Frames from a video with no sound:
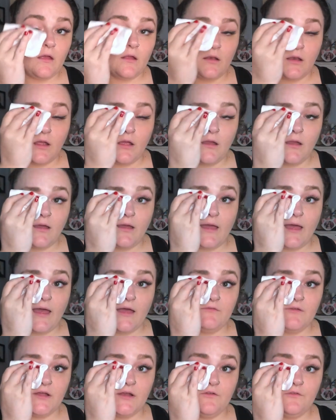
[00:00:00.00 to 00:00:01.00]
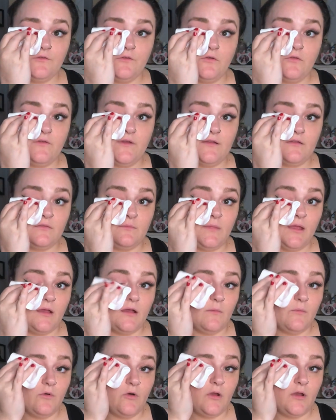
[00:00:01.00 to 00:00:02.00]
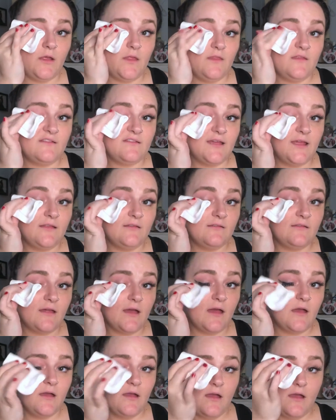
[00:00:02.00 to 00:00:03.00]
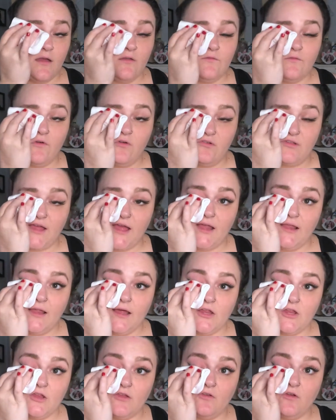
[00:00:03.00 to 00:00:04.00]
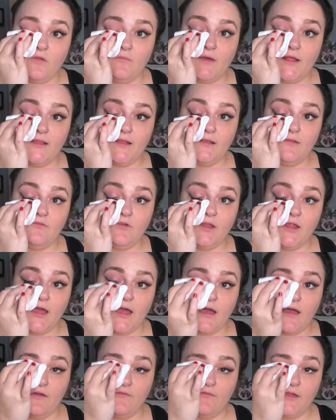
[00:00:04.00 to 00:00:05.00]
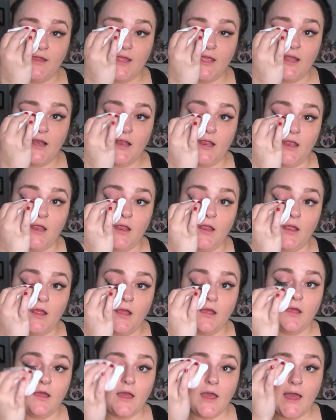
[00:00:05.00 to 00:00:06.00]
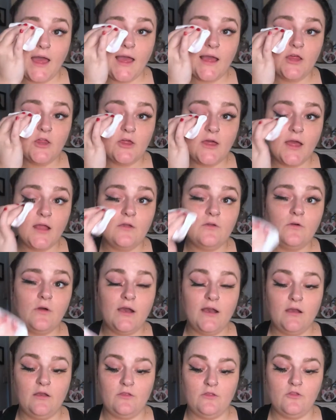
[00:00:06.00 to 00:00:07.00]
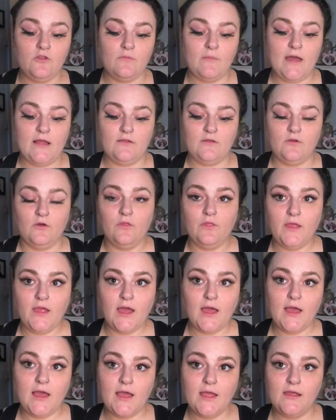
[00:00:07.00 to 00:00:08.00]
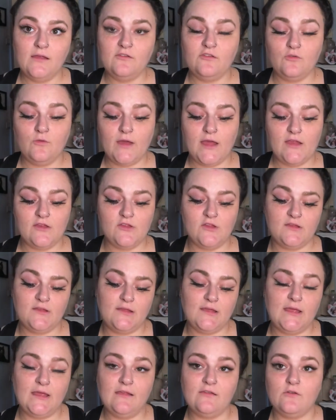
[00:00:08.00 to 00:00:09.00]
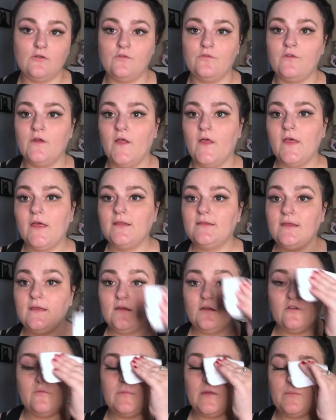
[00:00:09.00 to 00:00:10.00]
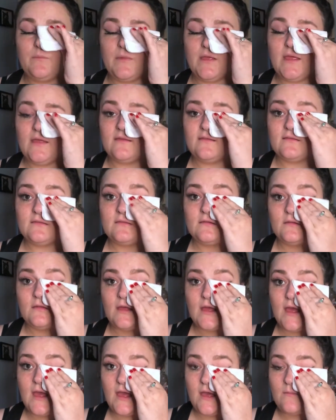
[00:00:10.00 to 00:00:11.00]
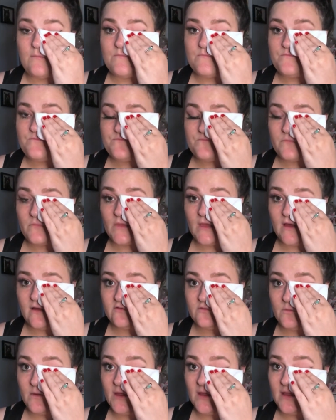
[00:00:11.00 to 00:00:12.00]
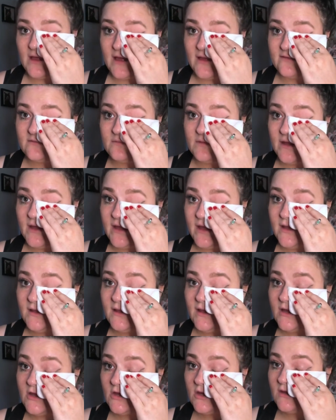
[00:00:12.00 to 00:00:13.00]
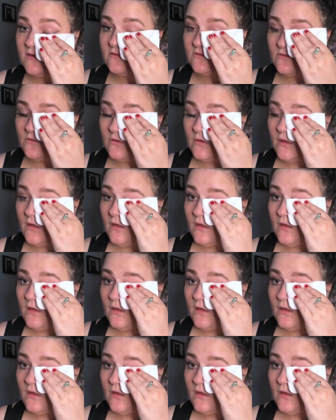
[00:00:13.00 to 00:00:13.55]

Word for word: Now I have had a full face of makeup on in the sense that false eyelashes on, but I didn't really have like any eyeshadow or anything dramatic on the eyes, so it is just a case of taking off my base um, as well as my eyelashes. So